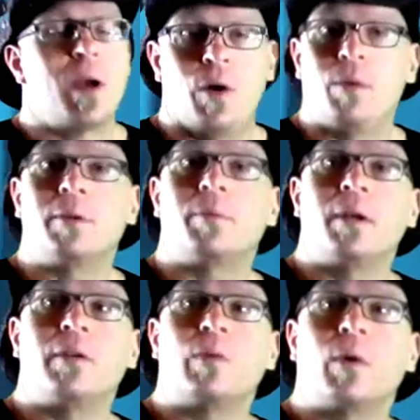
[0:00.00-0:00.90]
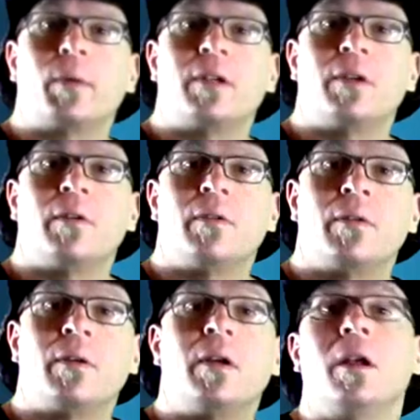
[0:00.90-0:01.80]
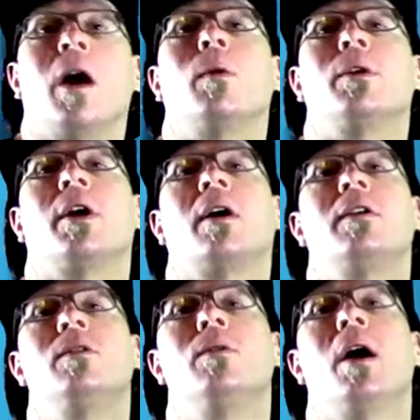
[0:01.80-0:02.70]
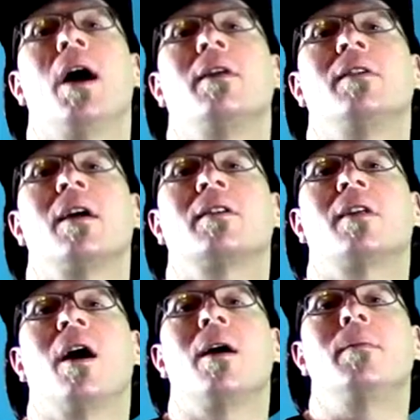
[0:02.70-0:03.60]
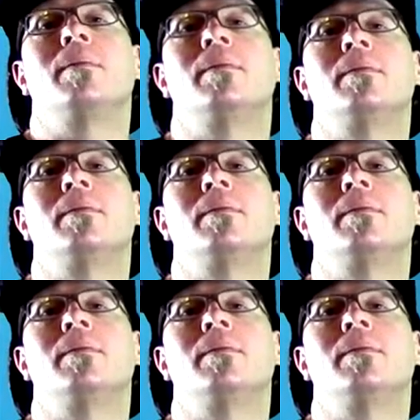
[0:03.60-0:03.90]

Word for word: I hope it's been informative, and I will talk to you guys next time.